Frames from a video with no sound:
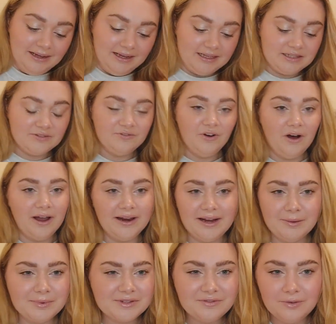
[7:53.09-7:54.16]
It's fine.
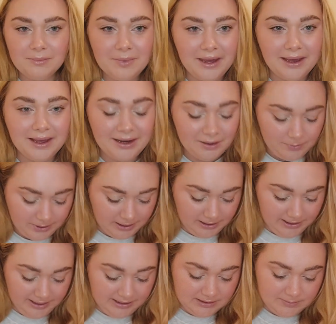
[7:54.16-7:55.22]
It was for me anyway.
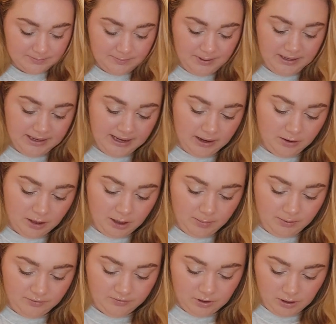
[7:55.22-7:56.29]
Let's pick out a
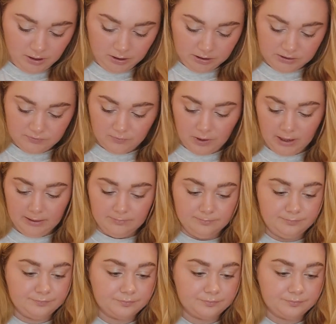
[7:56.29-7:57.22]
couple of cards, right?